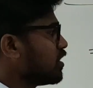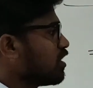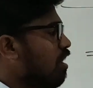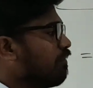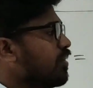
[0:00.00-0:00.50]

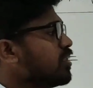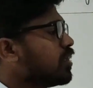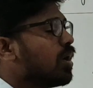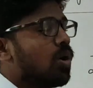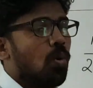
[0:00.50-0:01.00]
plus half is
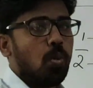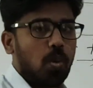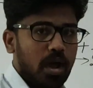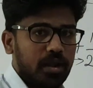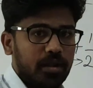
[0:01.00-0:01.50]

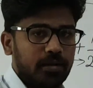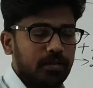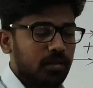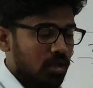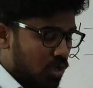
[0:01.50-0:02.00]
1.
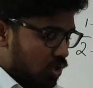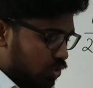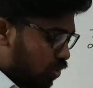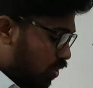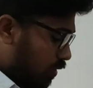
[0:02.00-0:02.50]

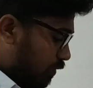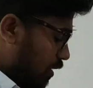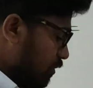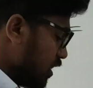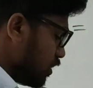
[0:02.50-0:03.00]
So
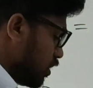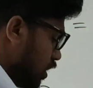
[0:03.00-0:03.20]
from this